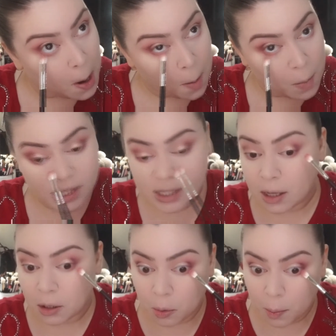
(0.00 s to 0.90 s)
Mixed that
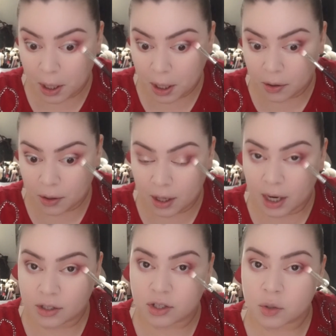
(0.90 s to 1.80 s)
a little bit, and then
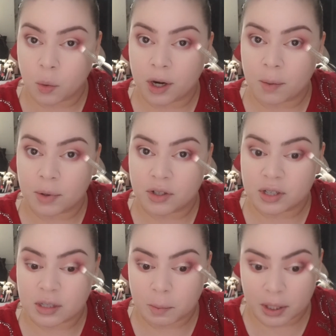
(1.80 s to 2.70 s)
I just went up and
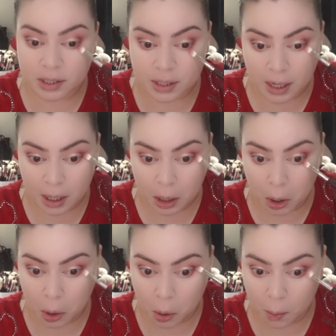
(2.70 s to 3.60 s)
just mixed a
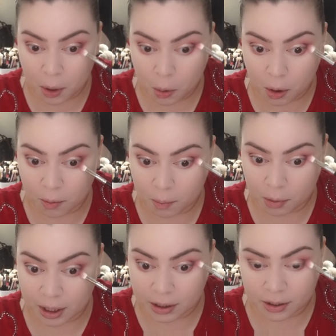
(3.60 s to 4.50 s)
little bit, or
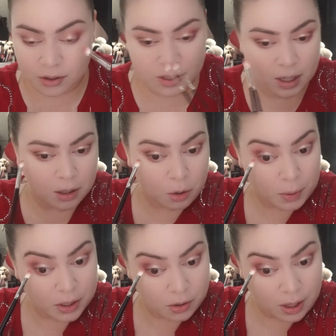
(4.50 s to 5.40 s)
blended just a little
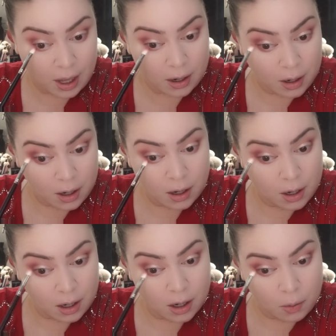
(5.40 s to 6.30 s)
bit so that
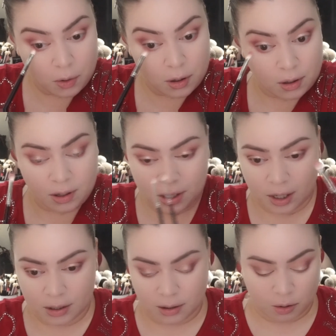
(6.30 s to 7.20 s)
it would
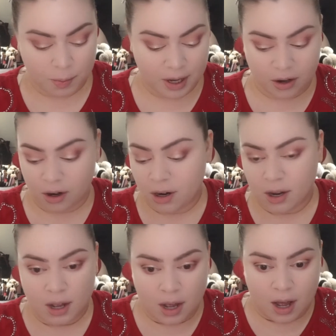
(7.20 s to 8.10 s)
connect a little better.
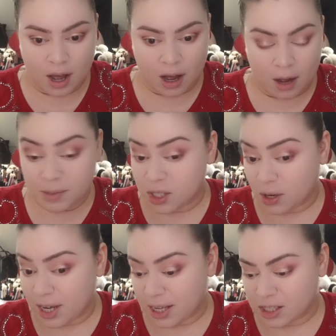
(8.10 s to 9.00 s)
So
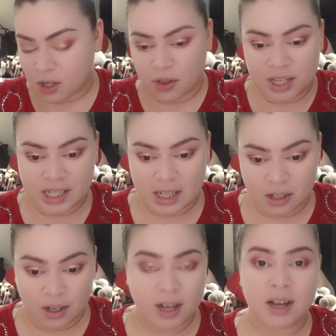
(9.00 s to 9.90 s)
yeah, so this
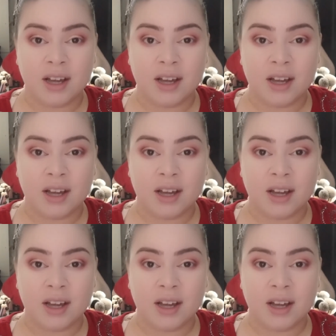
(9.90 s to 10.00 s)
look,